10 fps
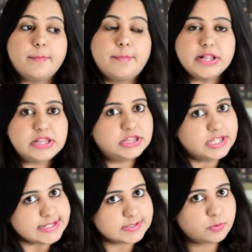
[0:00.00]
But
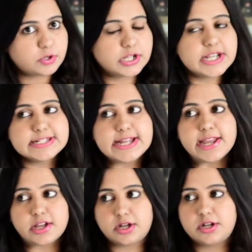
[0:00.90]
this work is
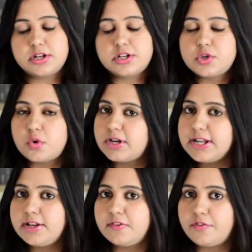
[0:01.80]
like
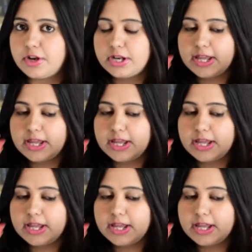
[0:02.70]
totally different.